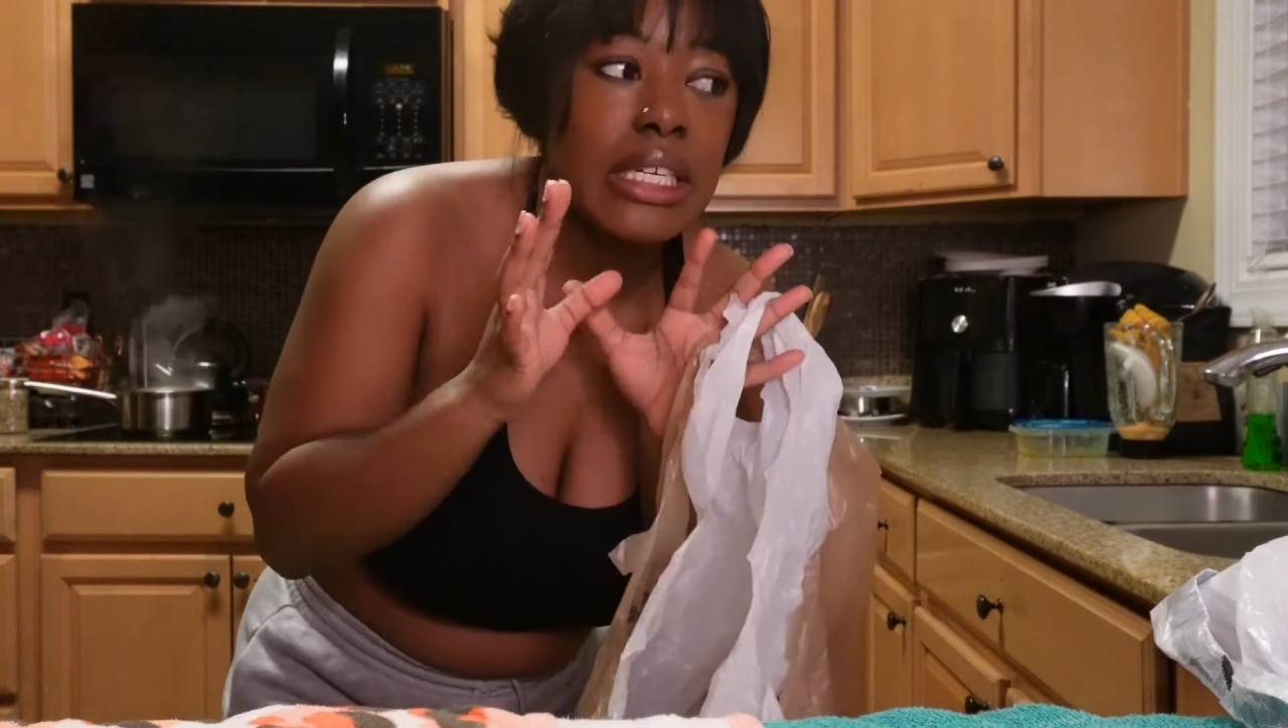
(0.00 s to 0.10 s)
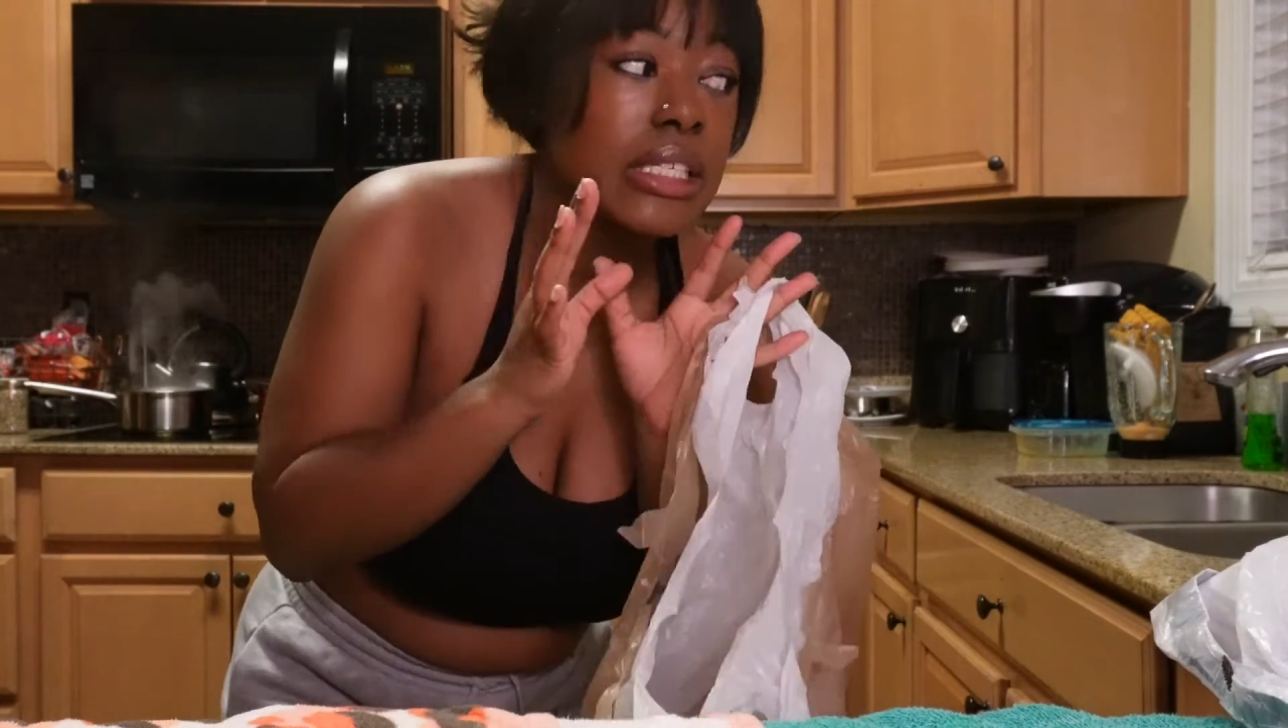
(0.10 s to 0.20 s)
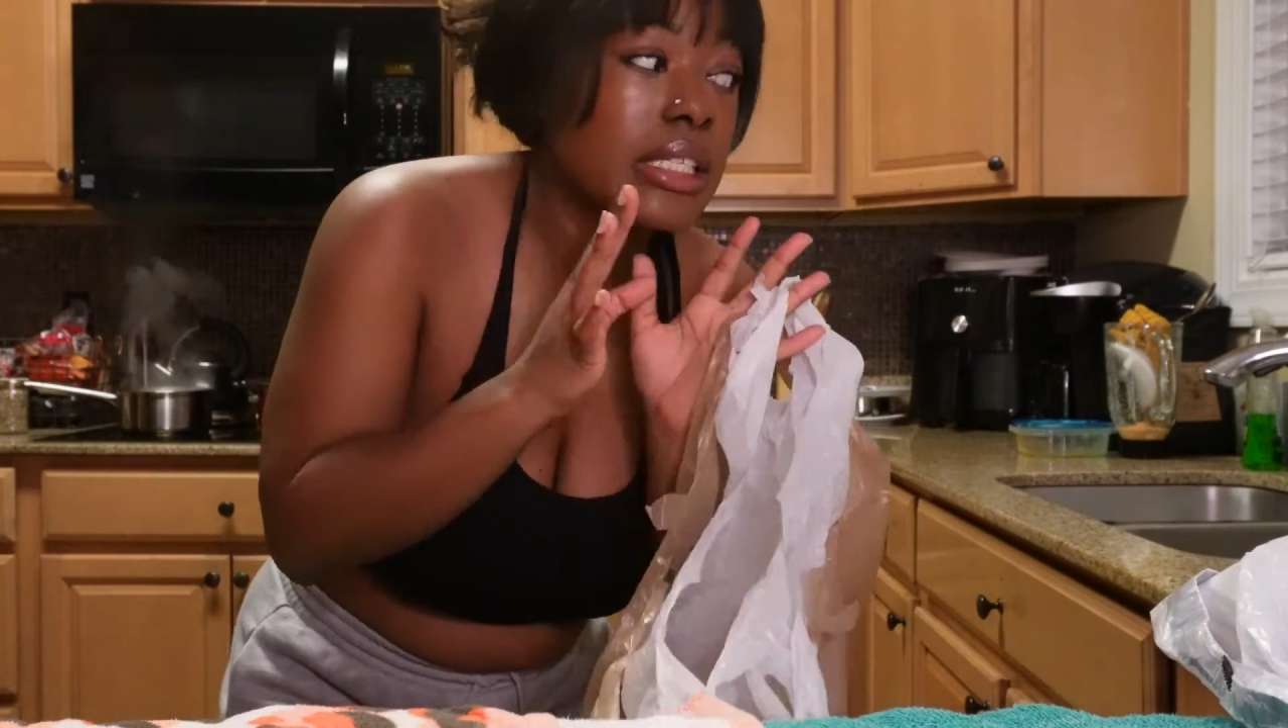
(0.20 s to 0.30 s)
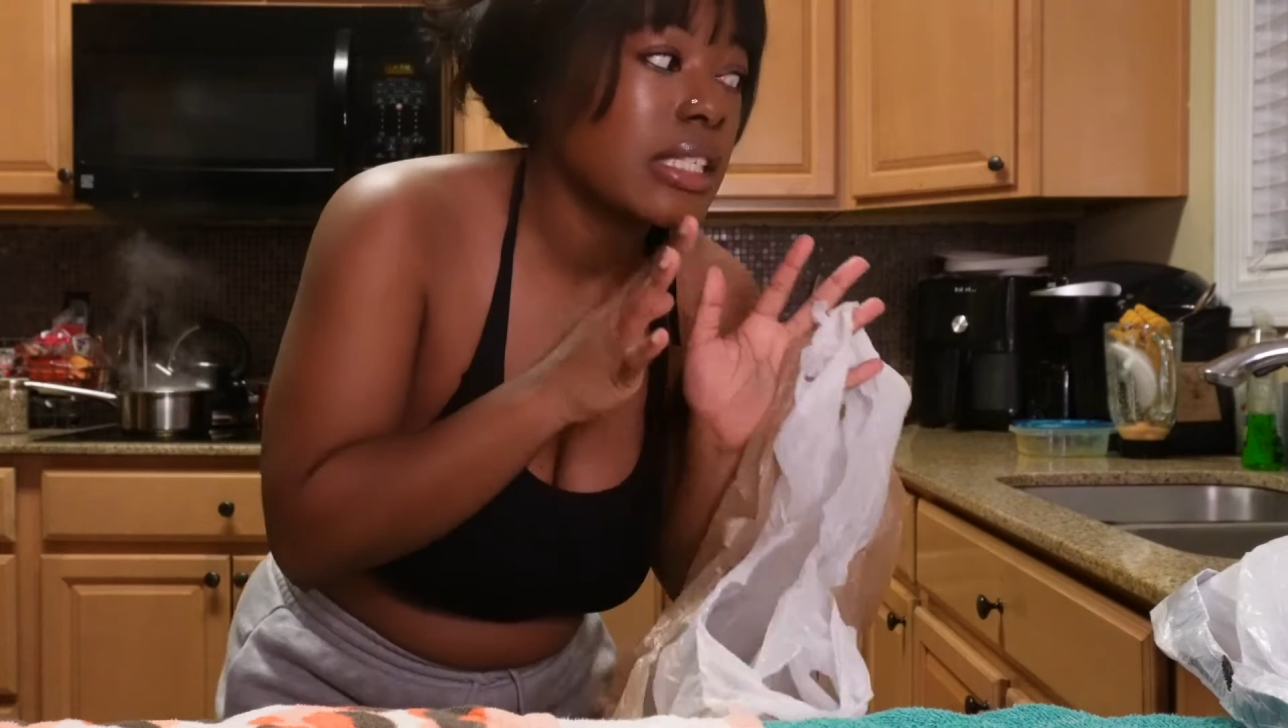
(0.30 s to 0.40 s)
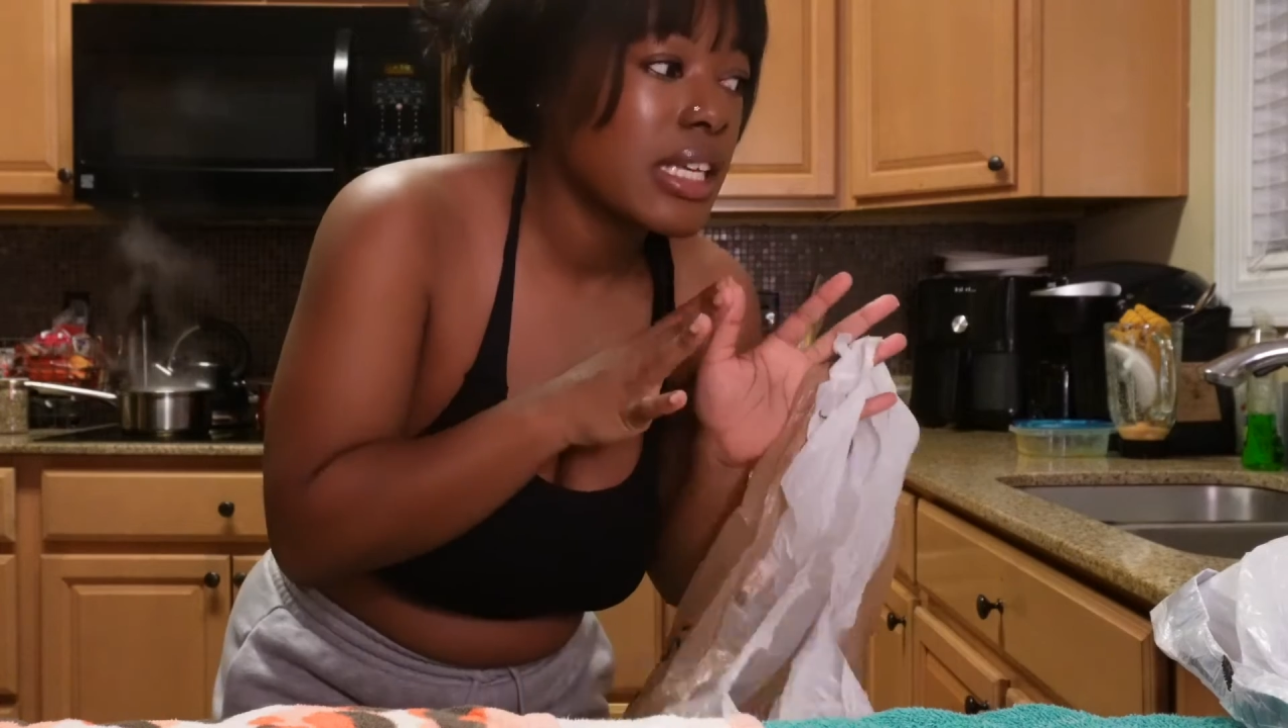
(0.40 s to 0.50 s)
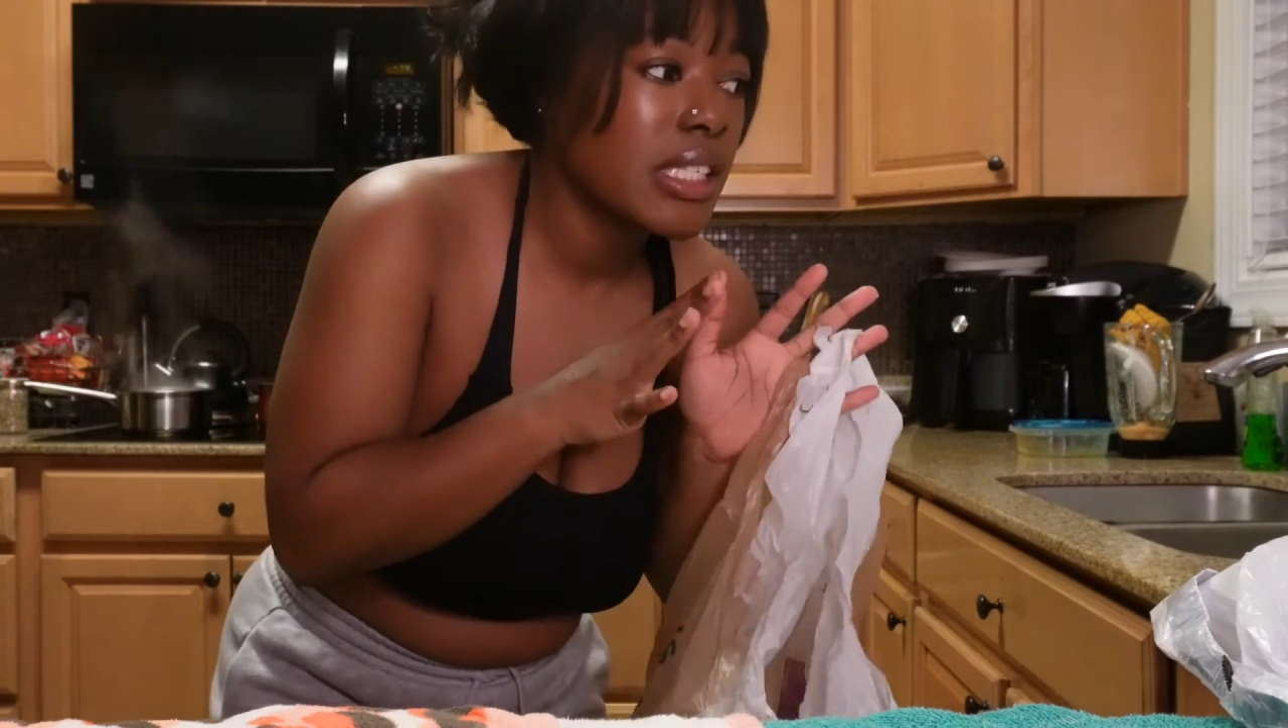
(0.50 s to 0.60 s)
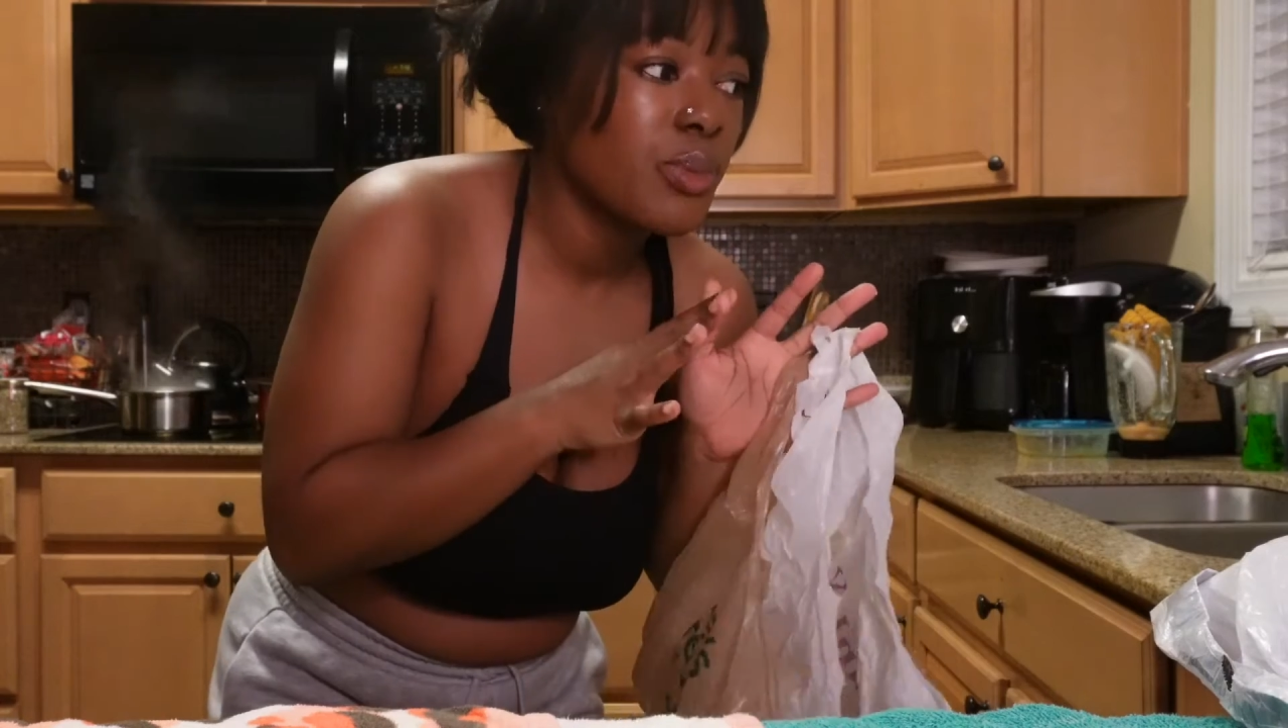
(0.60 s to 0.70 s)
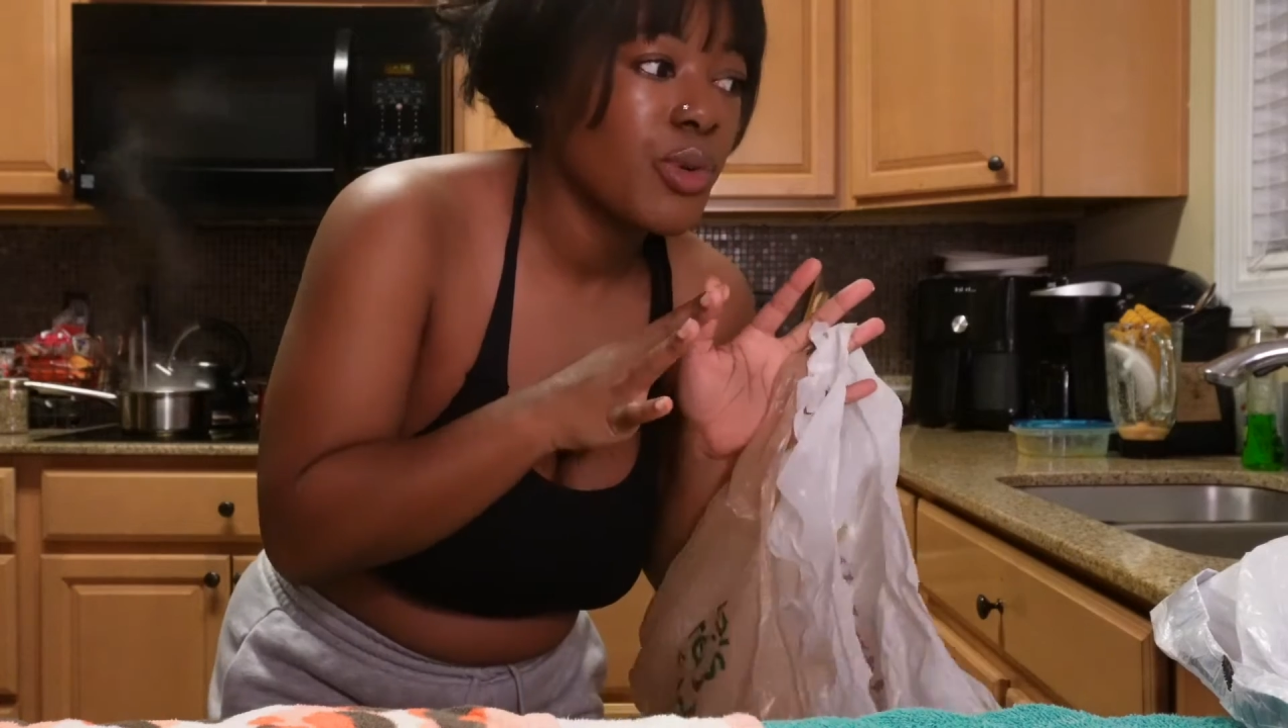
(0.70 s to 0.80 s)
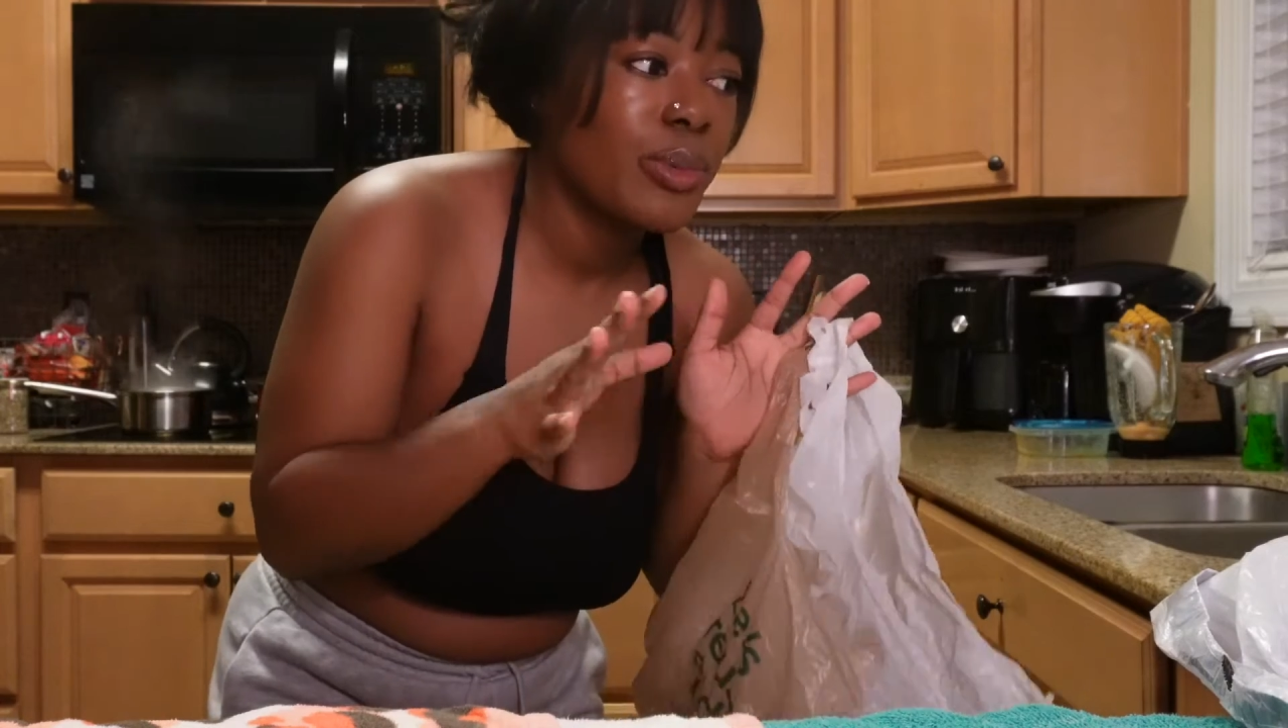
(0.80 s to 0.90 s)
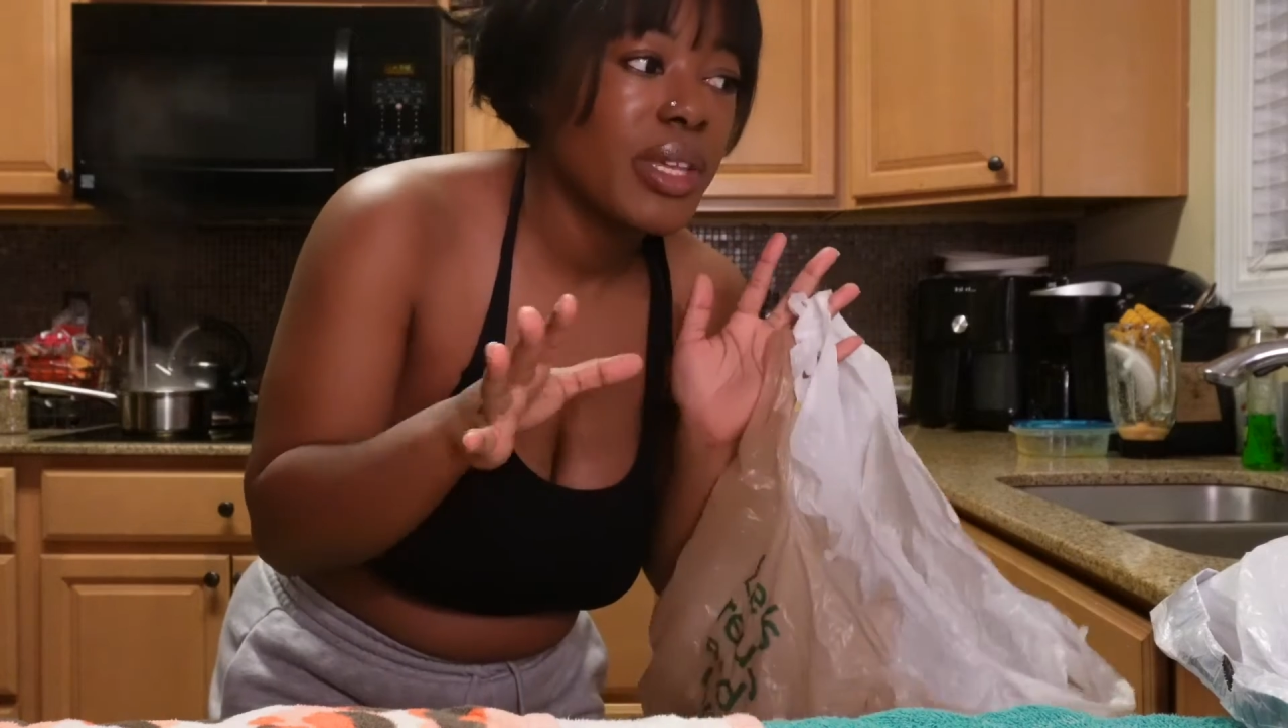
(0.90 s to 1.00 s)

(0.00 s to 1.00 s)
accessible,